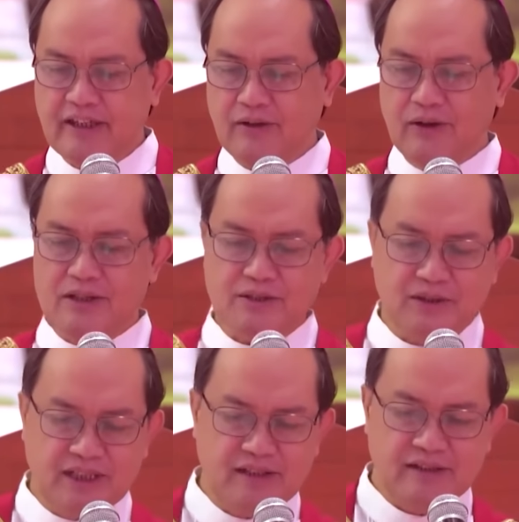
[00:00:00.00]
also
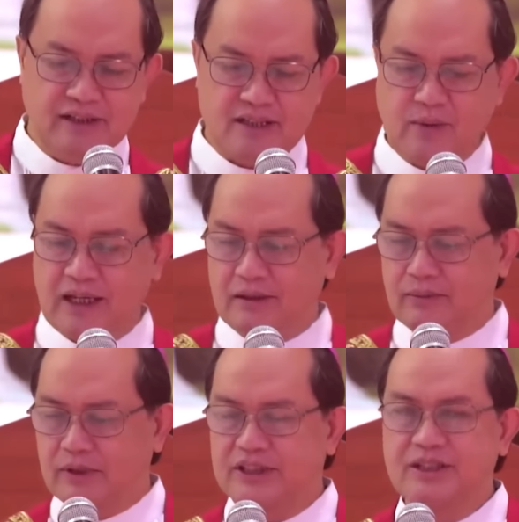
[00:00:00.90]
did this while
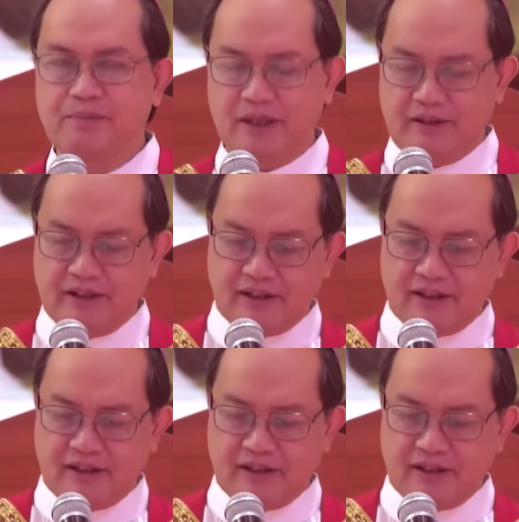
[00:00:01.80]
worshiping their